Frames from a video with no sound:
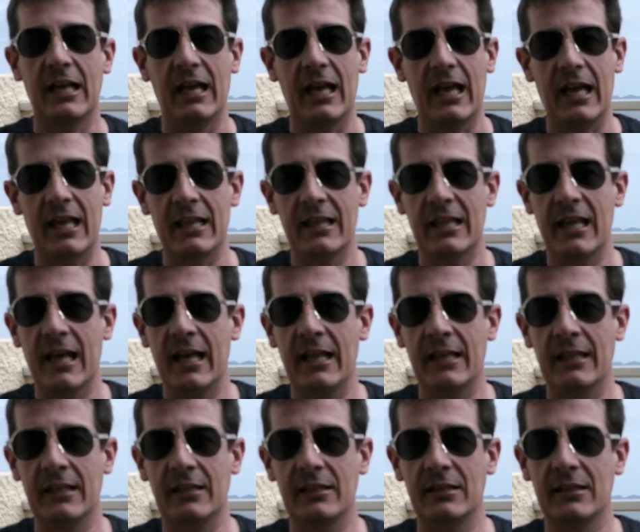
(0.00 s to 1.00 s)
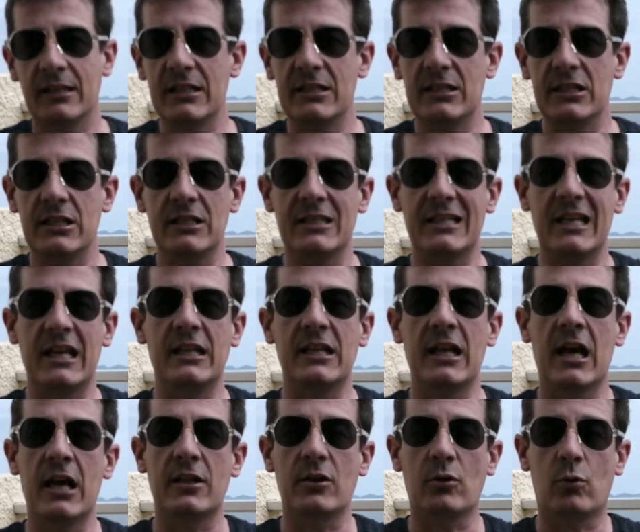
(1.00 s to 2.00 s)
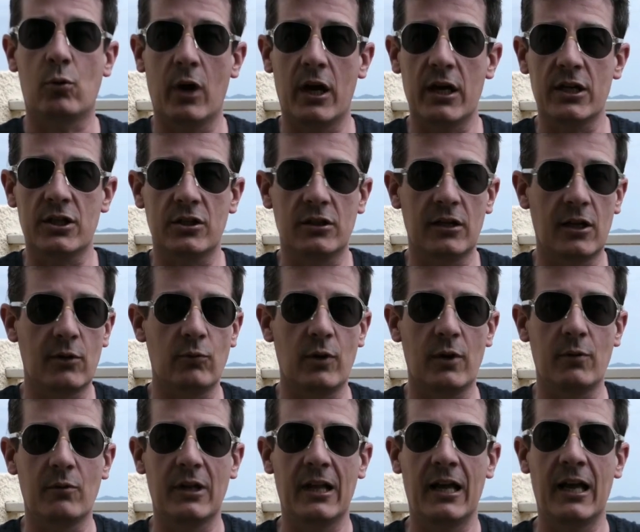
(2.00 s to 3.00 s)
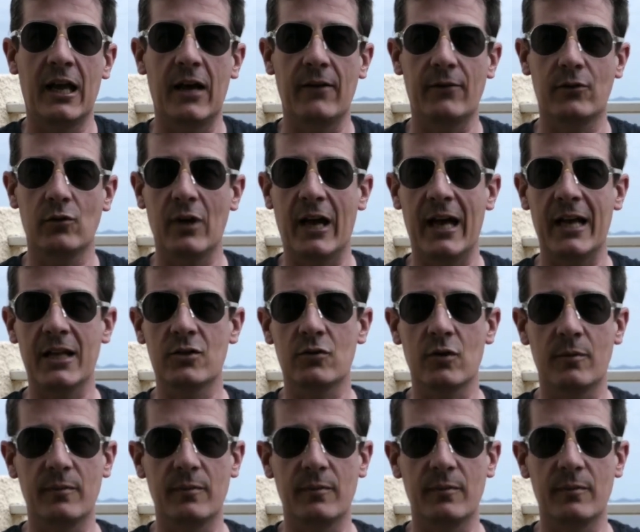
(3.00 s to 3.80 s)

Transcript: And then this is another question that we will have to answer,